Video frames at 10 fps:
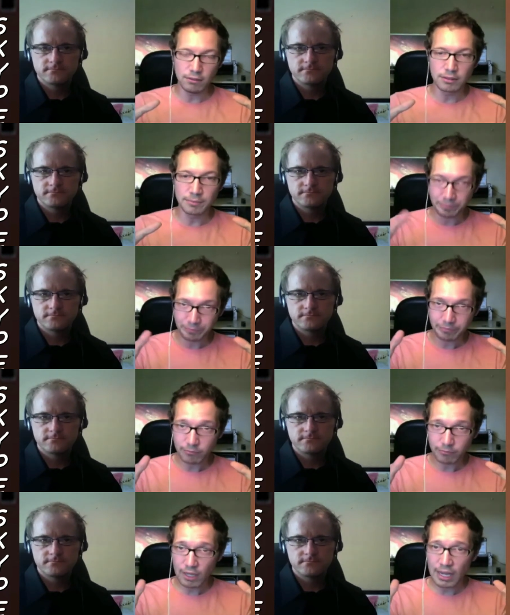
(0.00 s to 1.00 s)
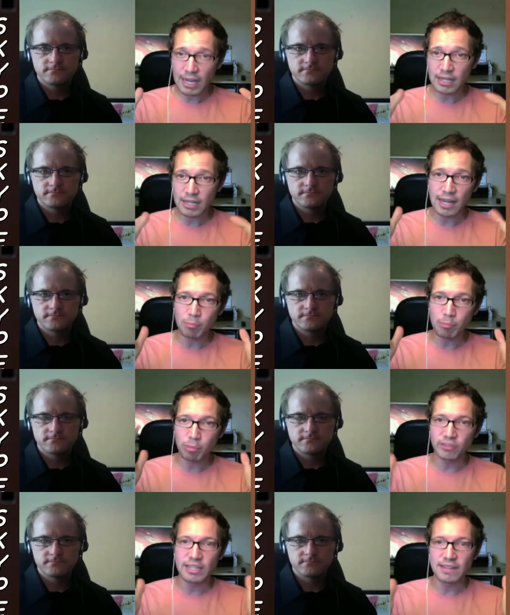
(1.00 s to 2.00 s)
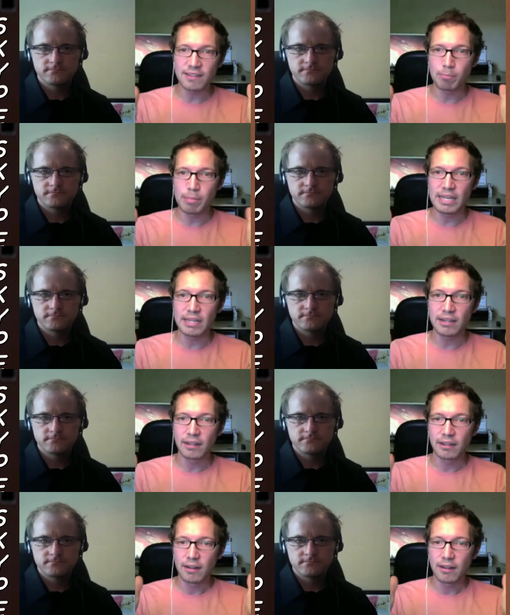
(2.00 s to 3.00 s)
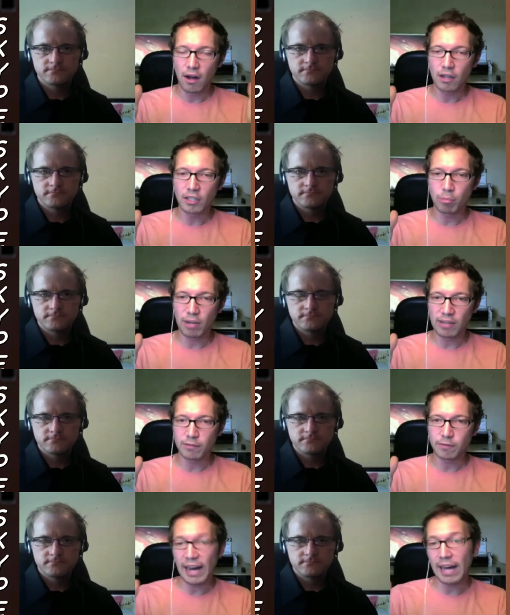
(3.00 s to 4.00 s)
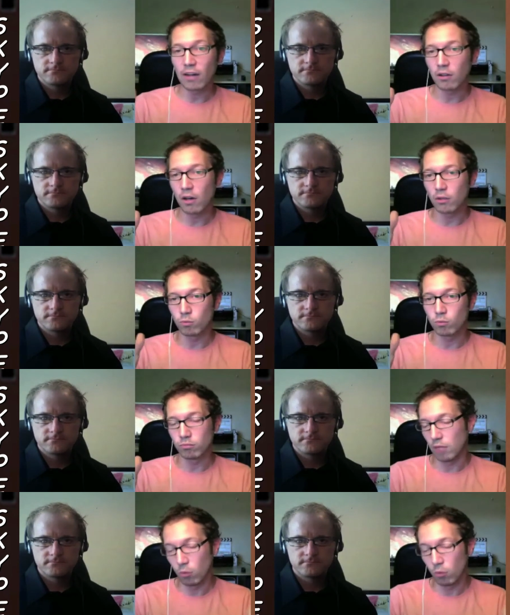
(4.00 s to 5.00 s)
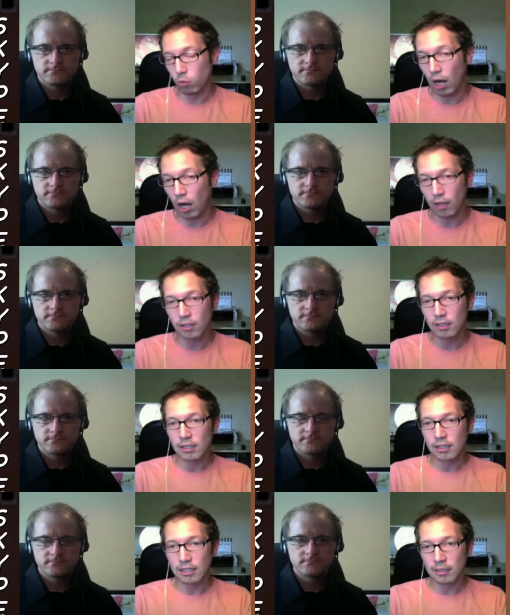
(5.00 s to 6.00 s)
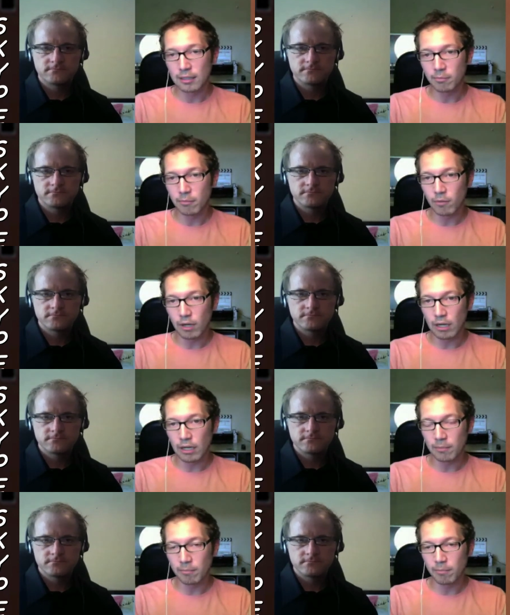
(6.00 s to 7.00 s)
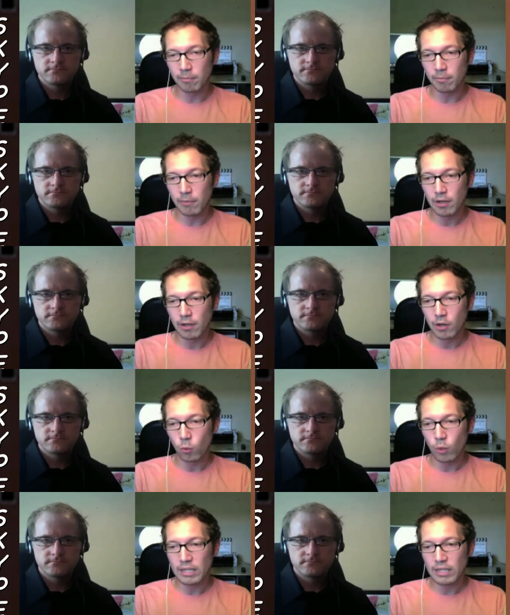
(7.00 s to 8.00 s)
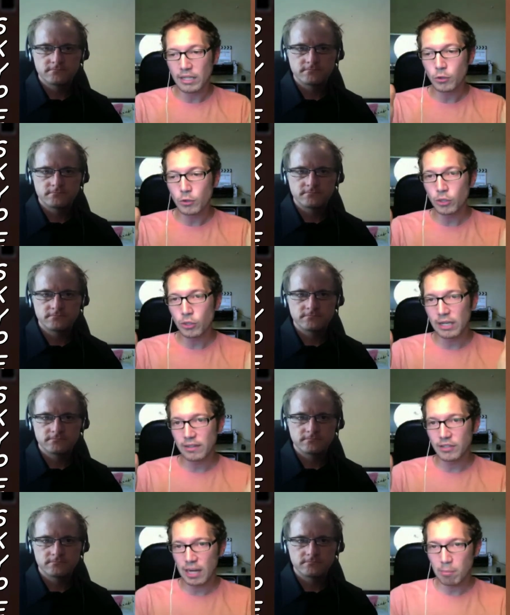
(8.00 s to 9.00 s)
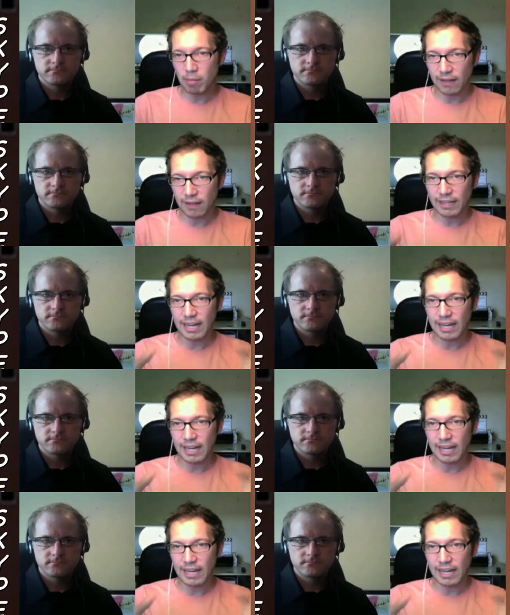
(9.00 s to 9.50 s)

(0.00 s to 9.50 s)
Speaker 1: and it it puts it in this big uncompressed file called a raw. Um, um, when you shoot into JPEG, the